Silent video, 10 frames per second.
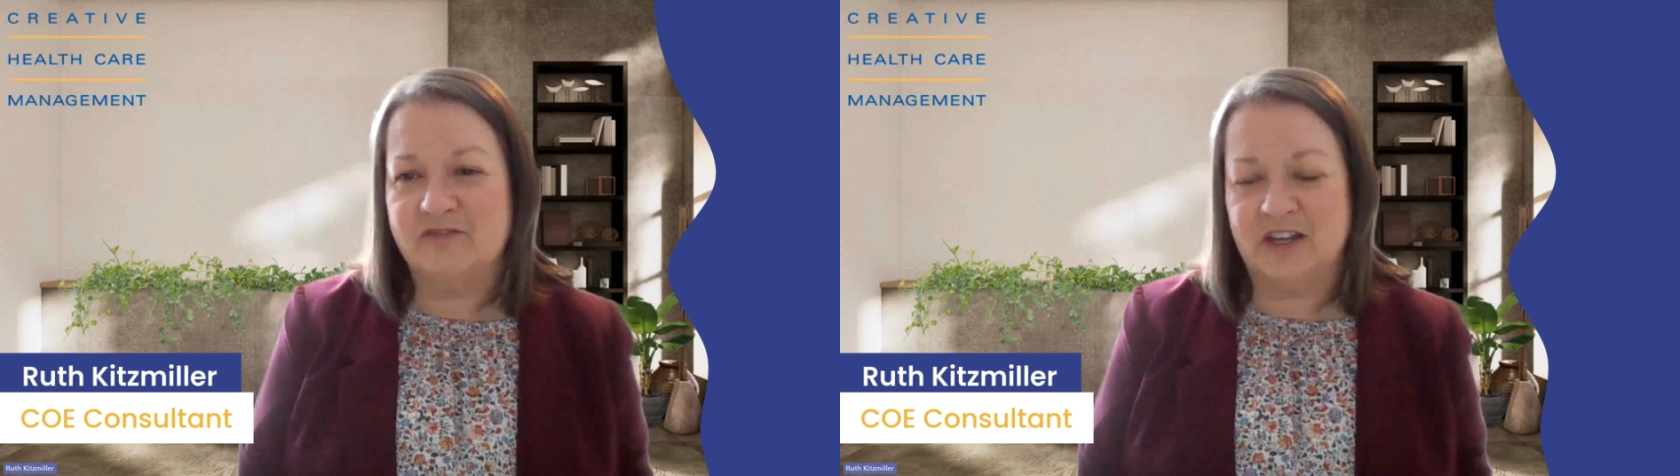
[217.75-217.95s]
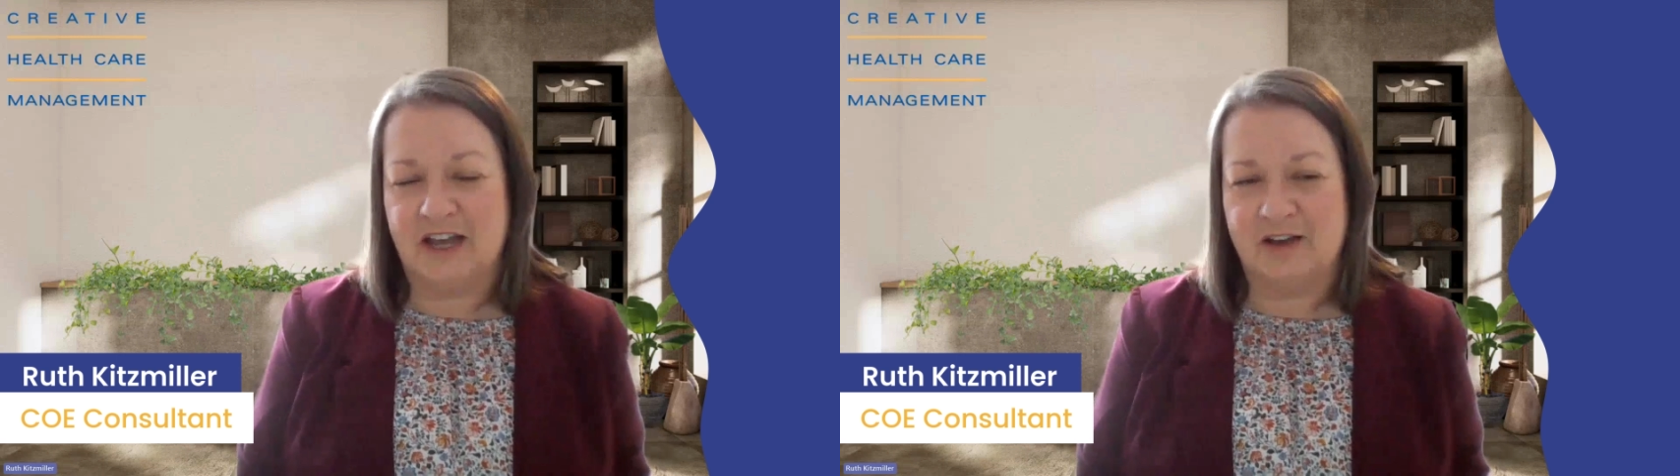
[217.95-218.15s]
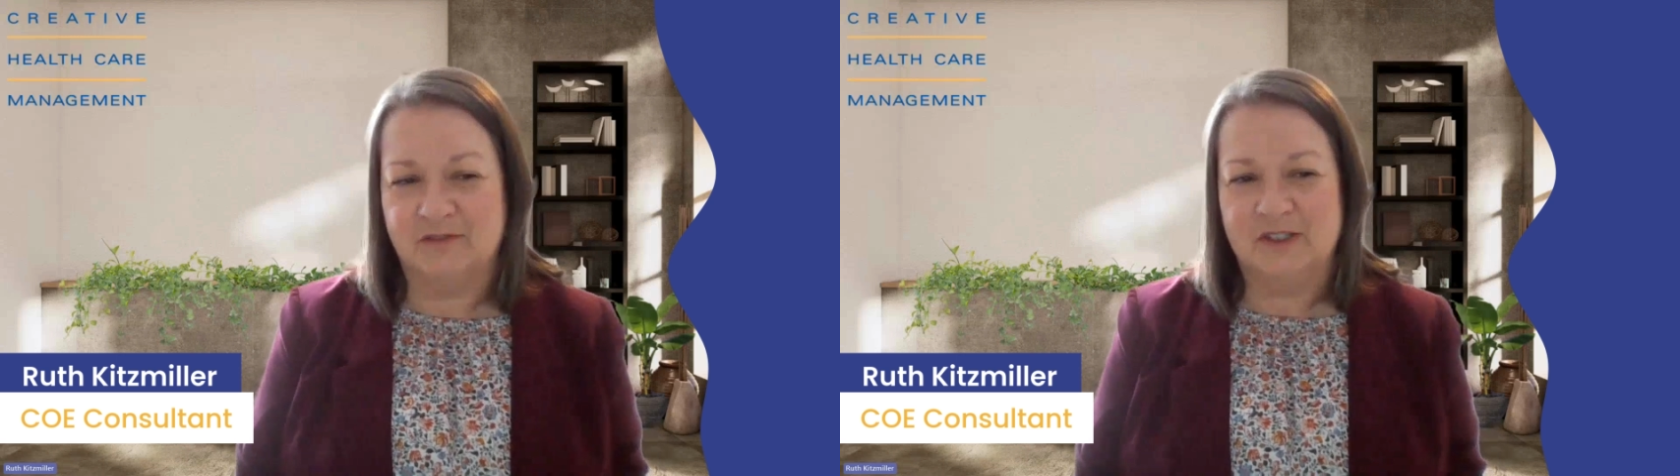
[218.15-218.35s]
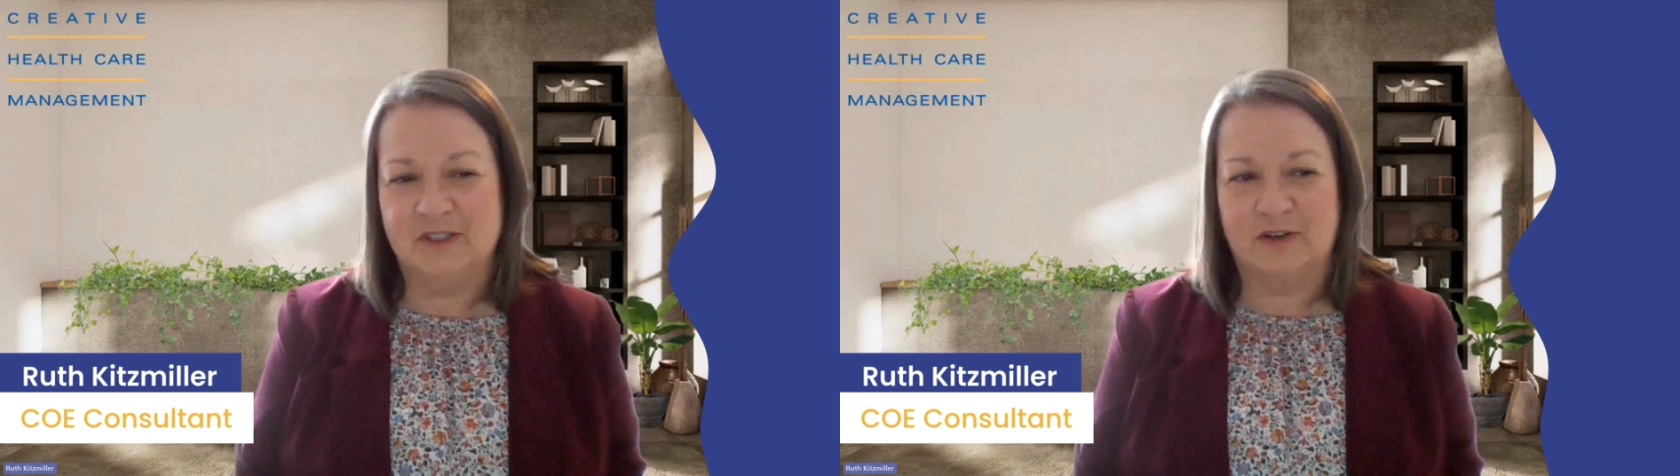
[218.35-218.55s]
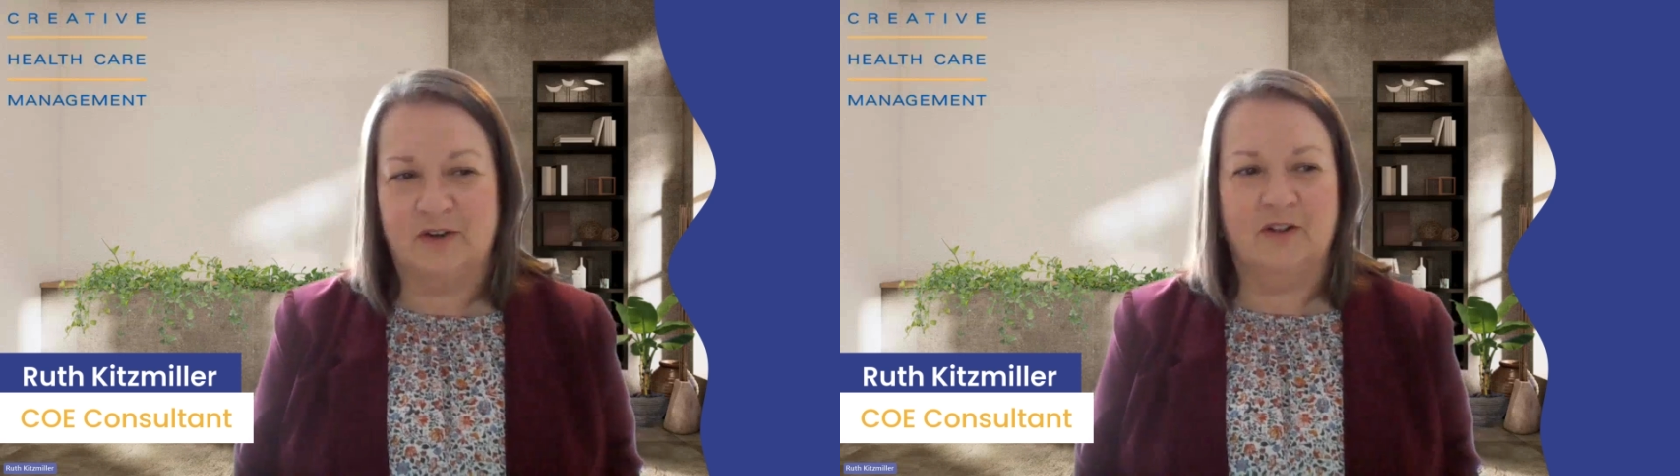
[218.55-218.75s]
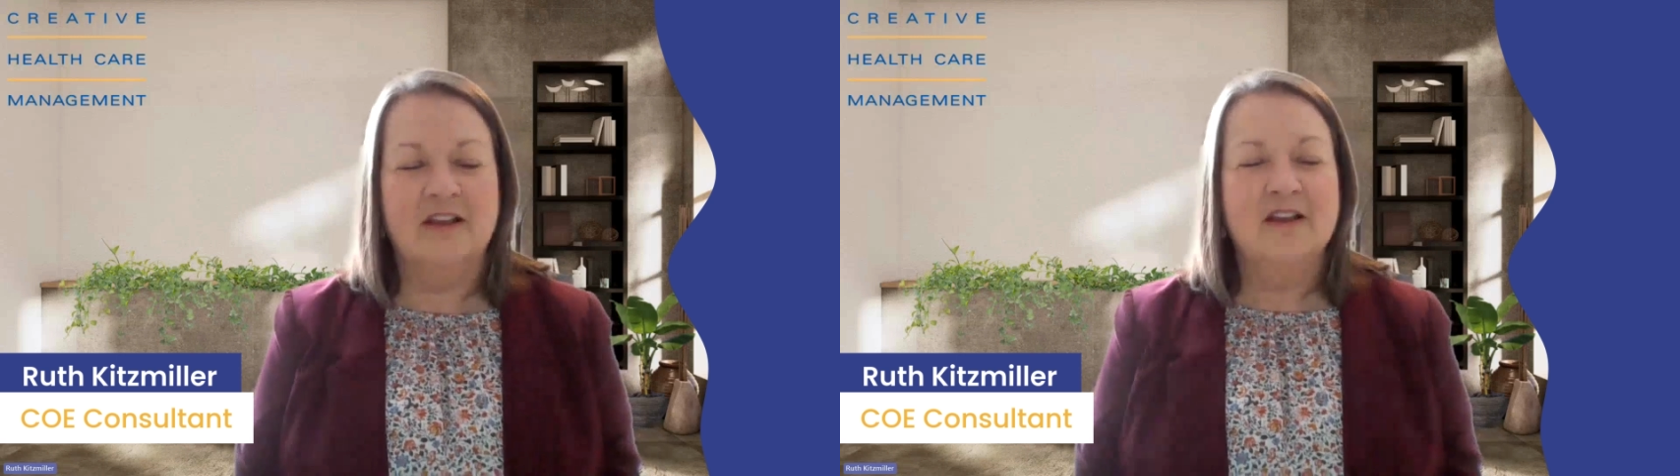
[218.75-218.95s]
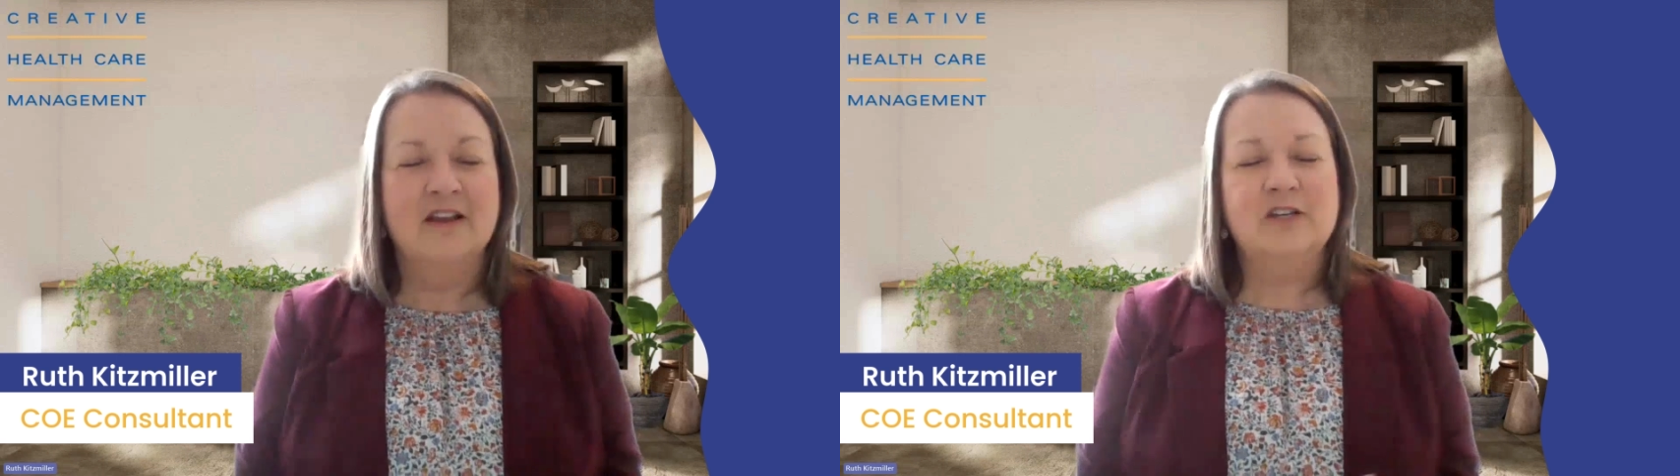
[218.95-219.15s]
of the council.